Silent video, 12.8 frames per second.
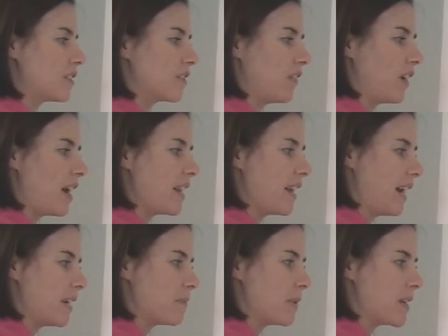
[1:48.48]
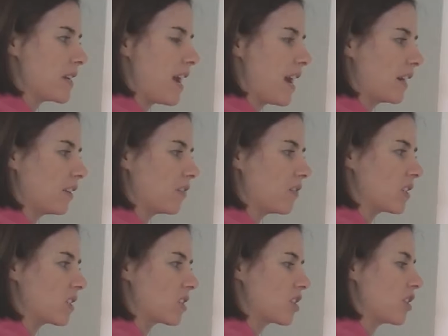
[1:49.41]
Divide AB out of
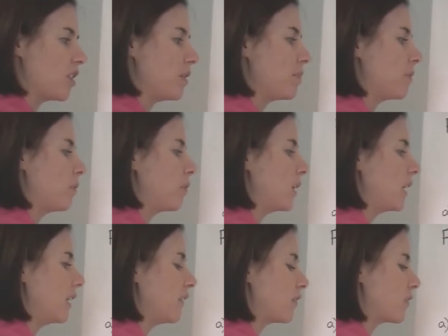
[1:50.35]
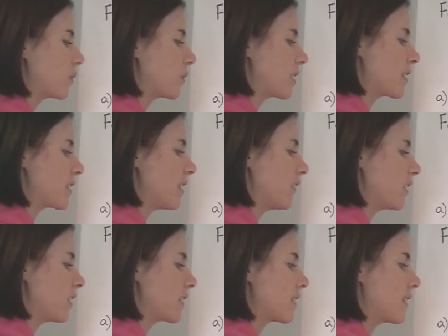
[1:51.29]
this term, we're left with
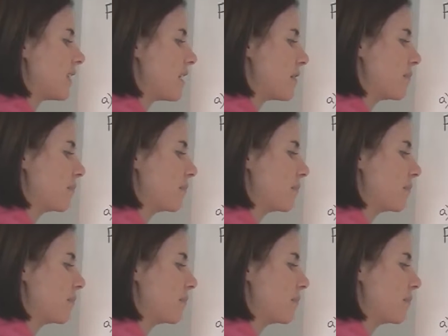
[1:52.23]
7C.